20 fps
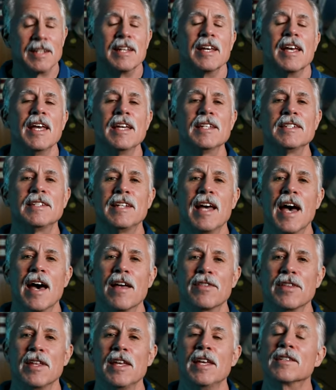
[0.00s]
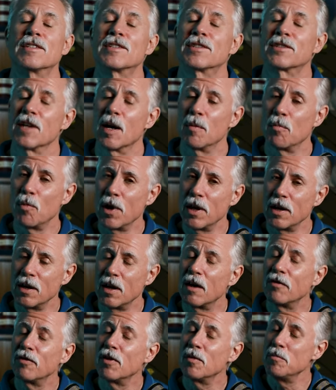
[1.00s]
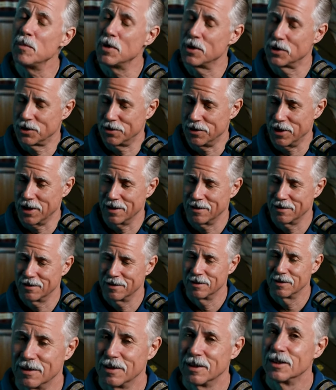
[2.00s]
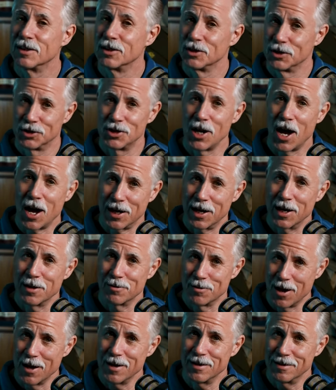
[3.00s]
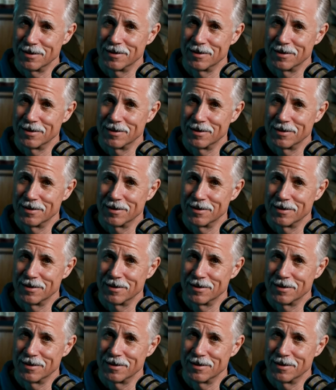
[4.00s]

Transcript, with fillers: his death is somewhat of a mystery. Shocking, right?